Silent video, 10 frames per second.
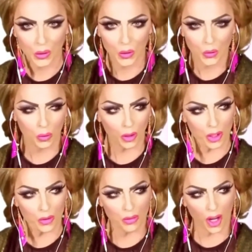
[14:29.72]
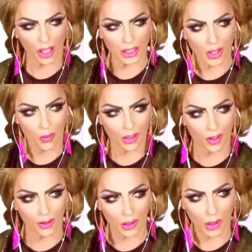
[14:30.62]
What the fuck is going on
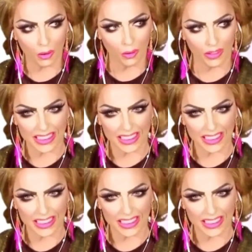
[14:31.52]
in here on this